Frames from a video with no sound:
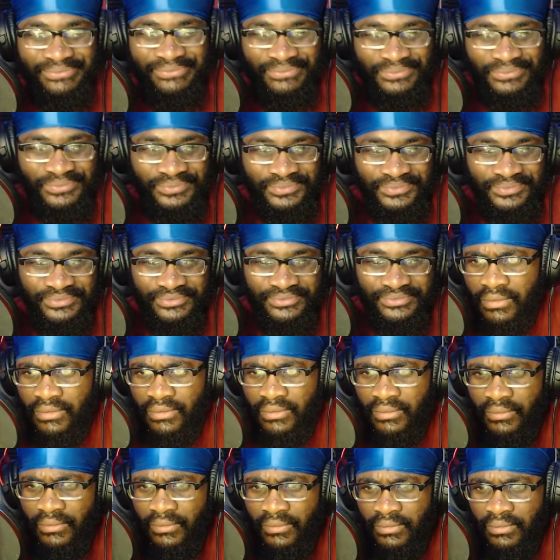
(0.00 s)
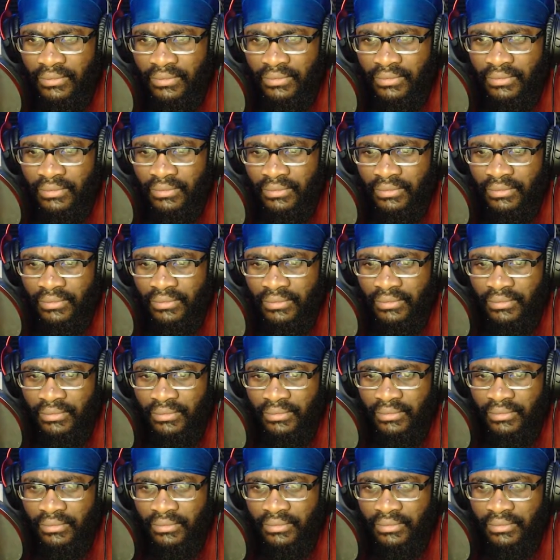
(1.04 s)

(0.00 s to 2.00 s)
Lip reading: (silence)